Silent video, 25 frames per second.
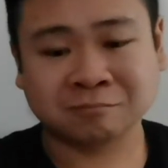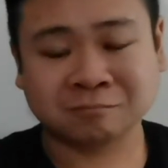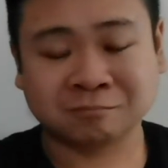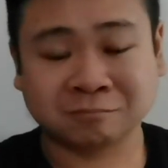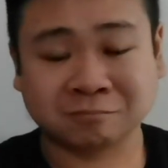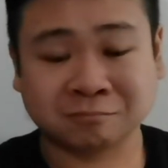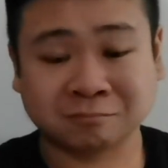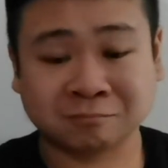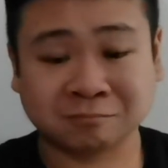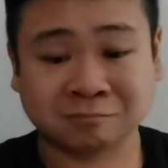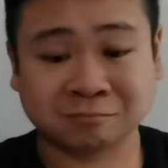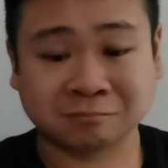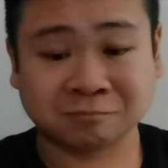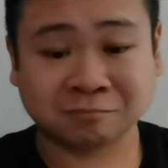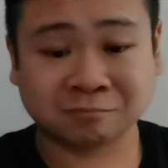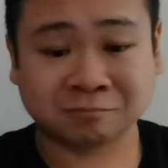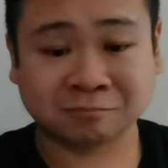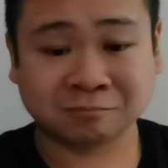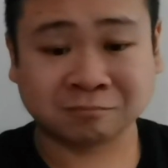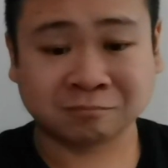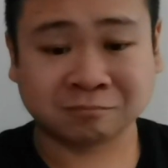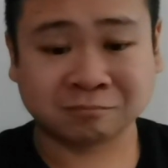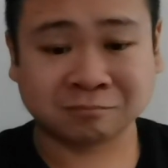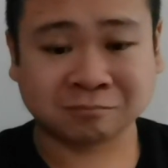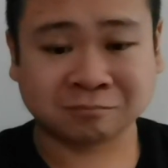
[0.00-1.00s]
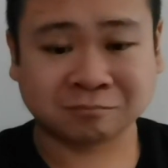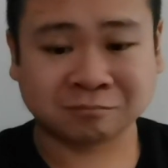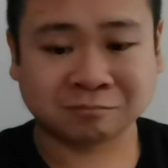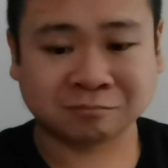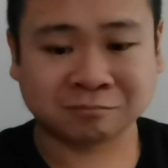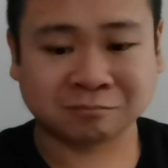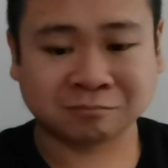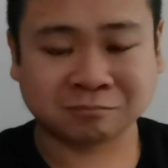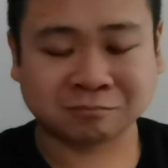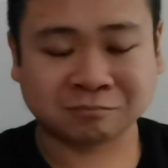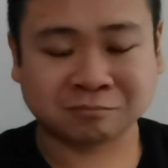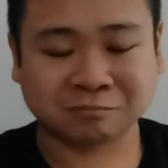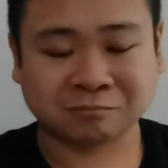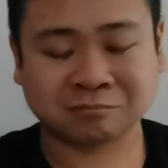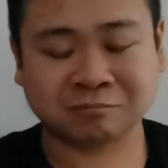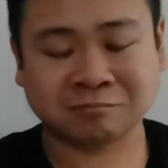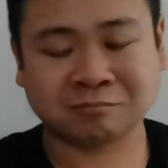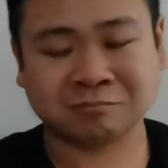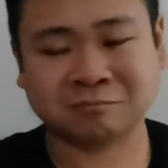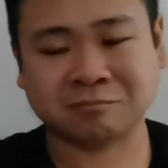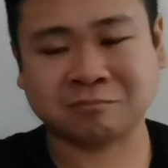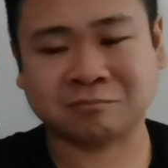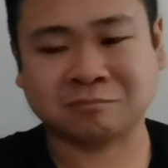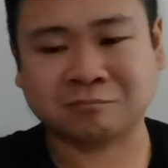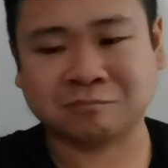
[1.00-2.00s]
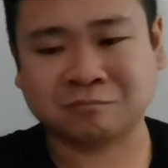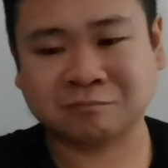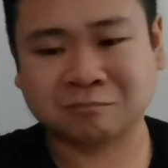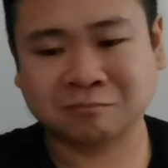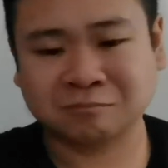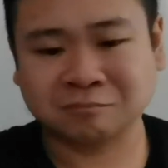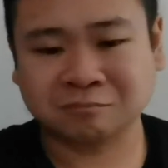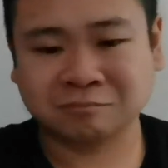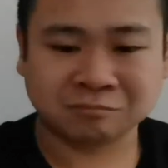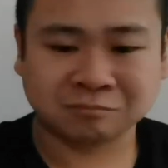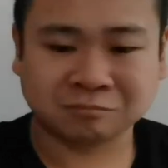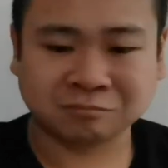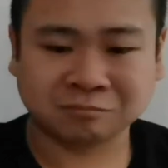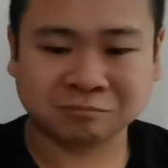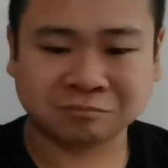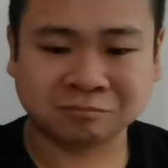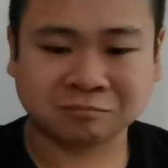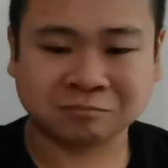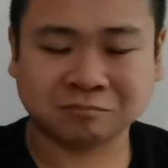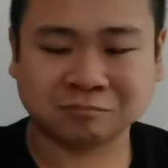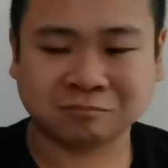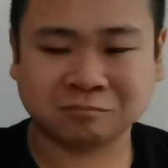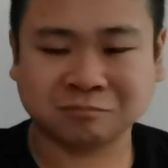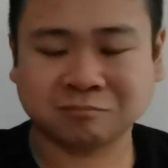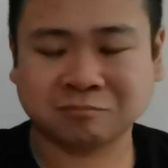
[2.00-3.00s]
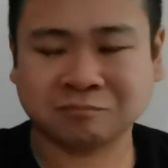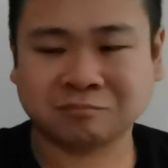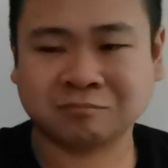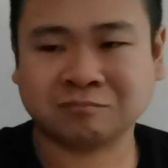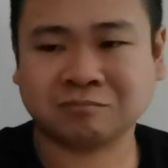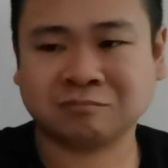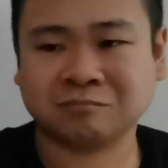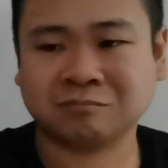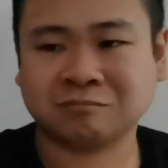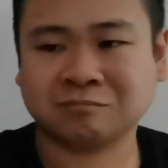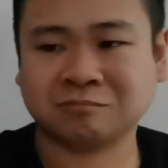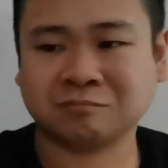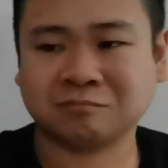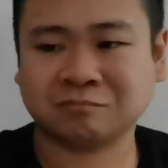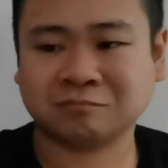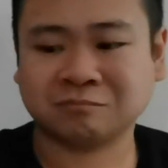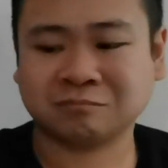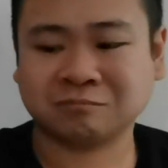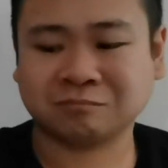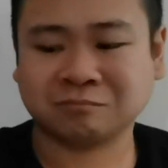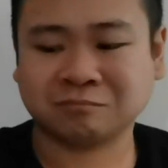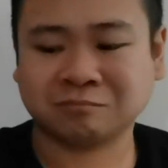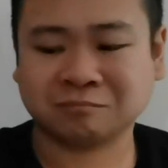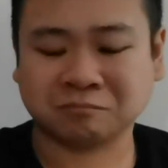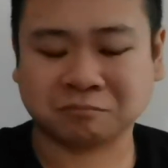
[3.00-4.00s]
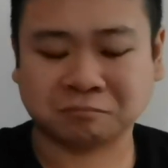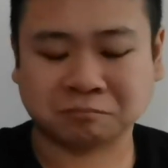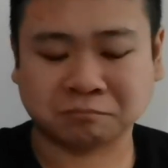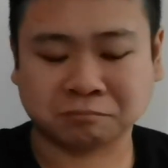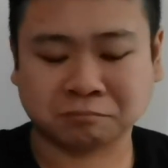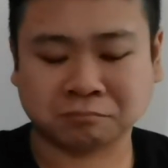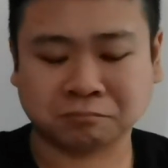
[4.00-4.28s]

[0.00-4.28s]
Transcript: (silent)